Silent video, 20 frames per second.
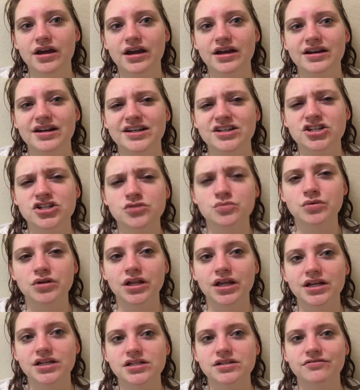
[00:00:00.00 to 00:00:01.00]
and I just would
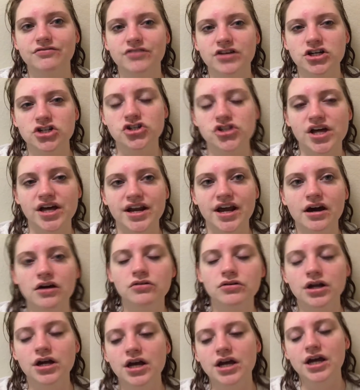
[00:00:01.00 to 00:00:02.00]
like to finish that out.